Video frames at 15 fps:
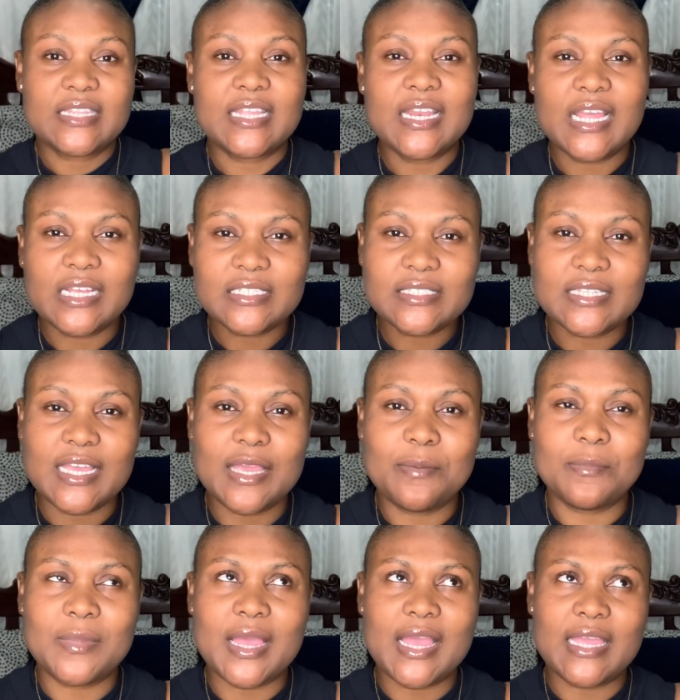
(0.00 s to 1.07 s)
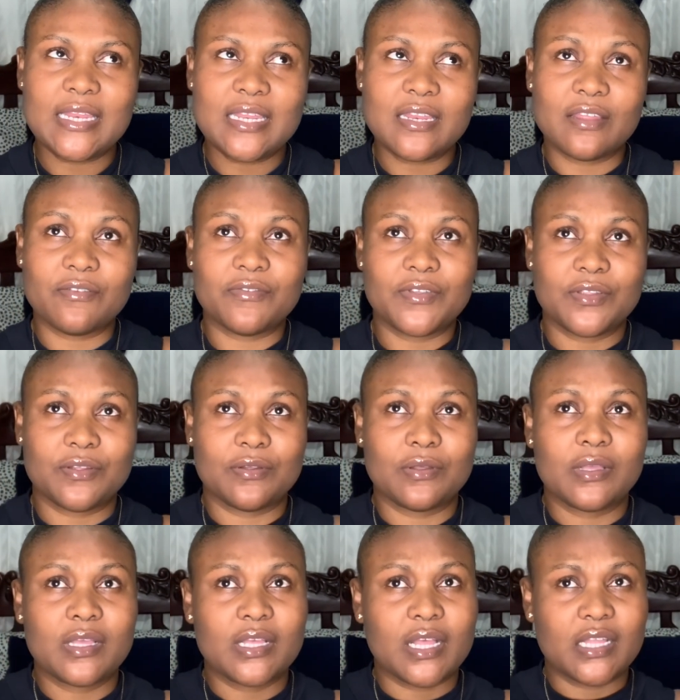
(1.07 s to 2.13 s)
the last time i did a video
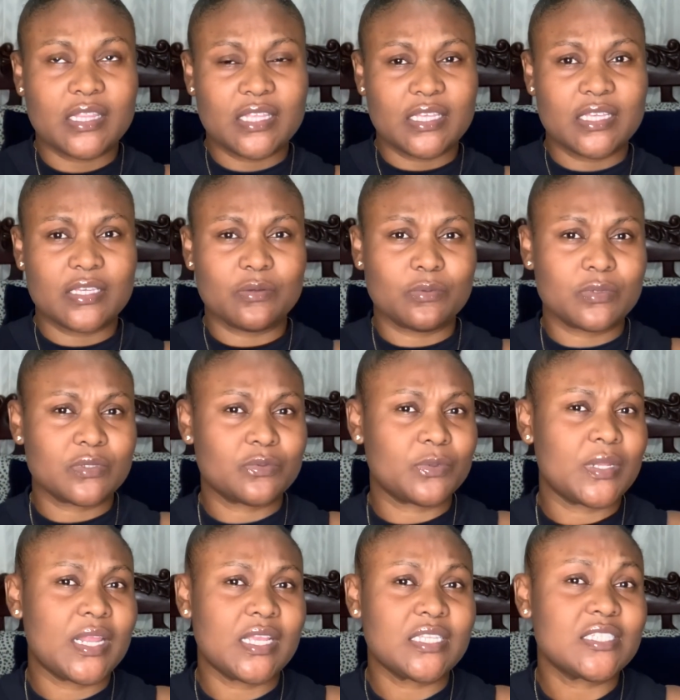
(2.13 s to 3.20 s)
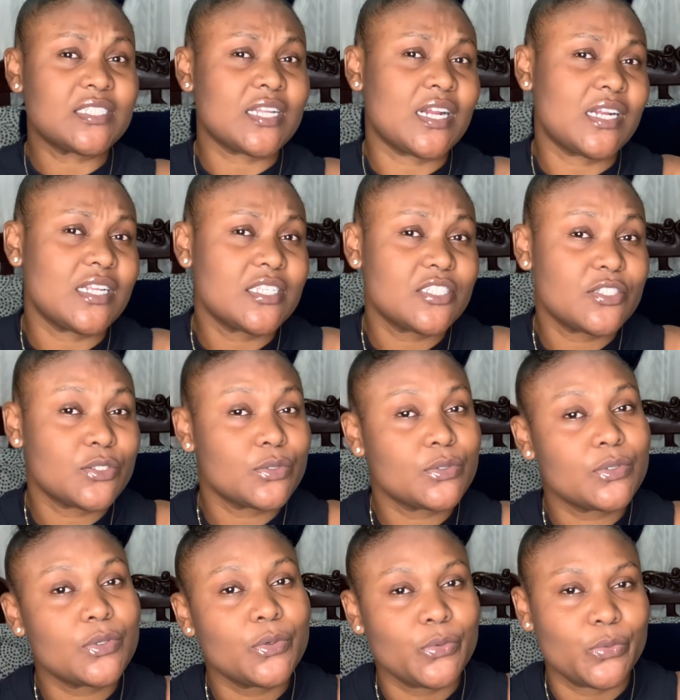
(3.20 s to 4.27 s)
i think it was when i started
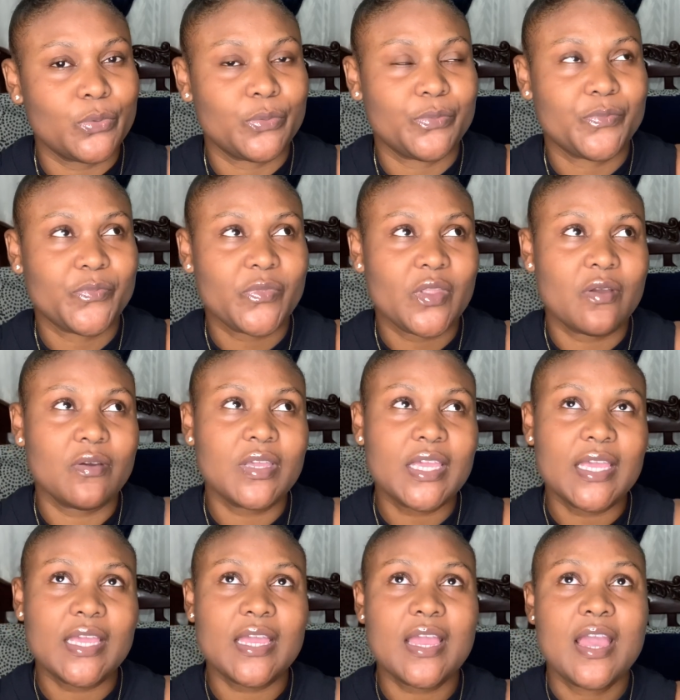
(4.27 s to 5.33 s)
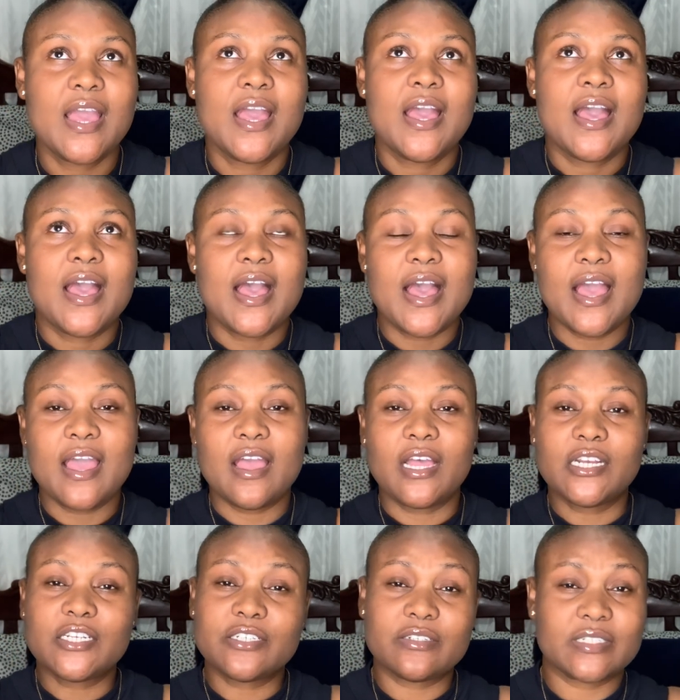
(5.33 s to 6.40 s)
school okay i
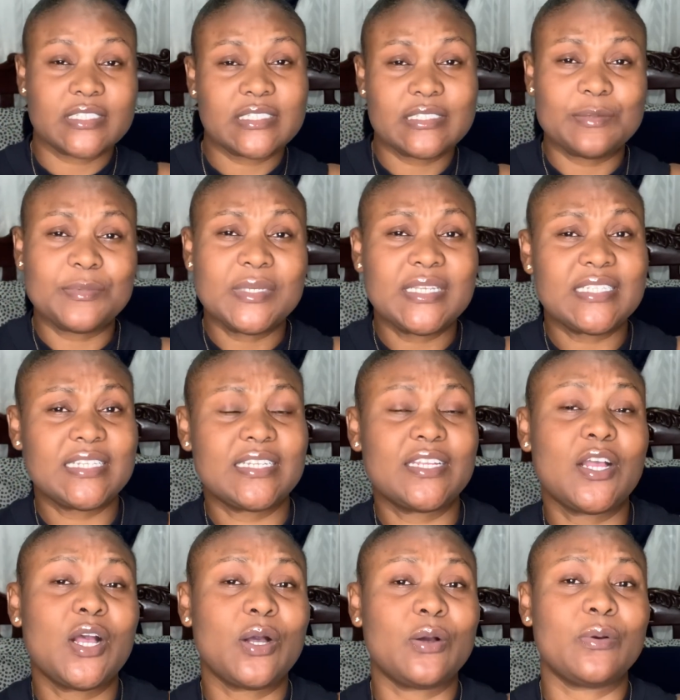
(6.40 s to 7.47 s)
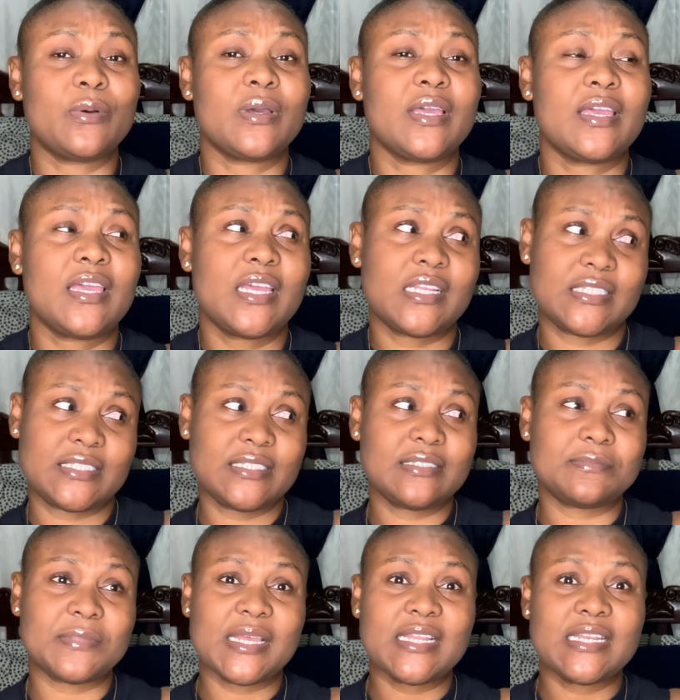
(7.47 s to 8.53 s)
underestimated how hectic
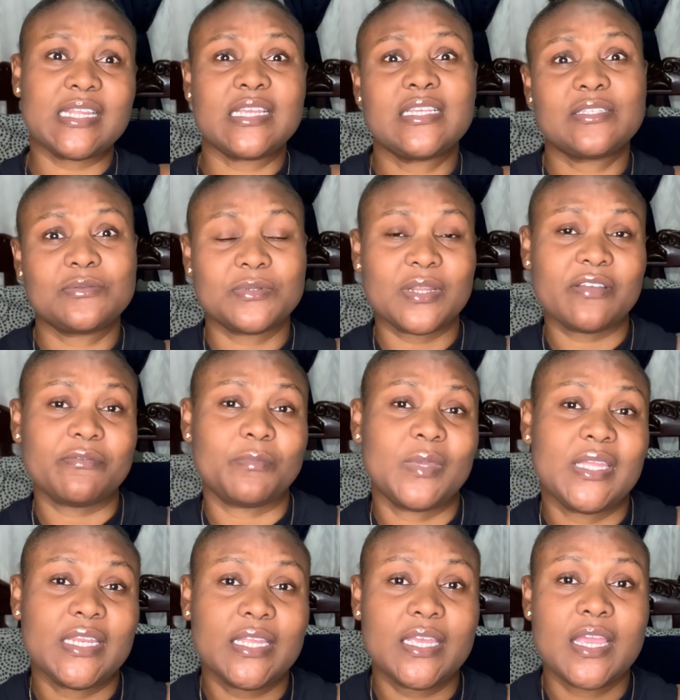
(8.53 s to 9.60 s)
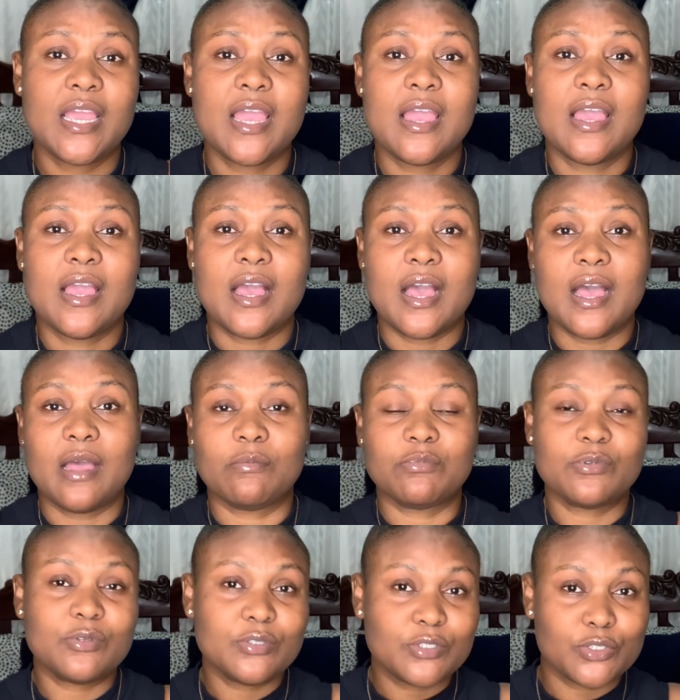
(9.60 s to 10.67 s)
my days would have been um
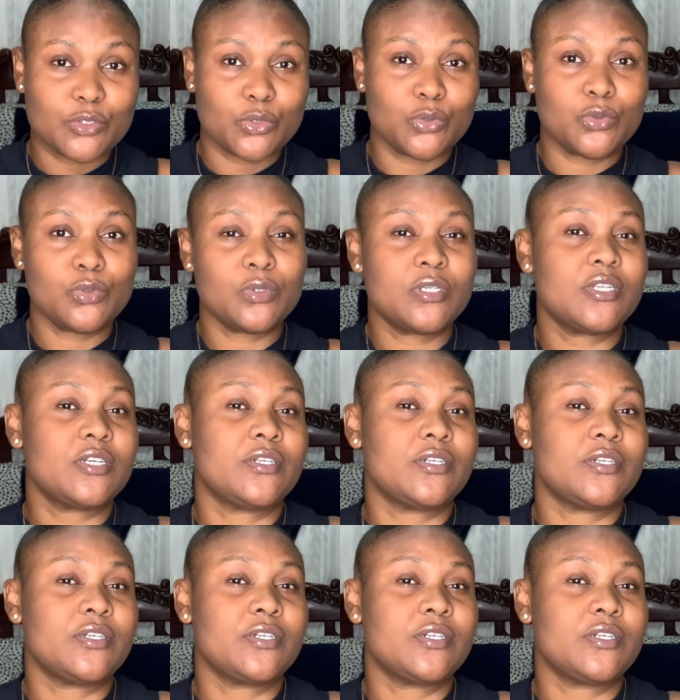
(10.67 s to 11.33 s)
doing school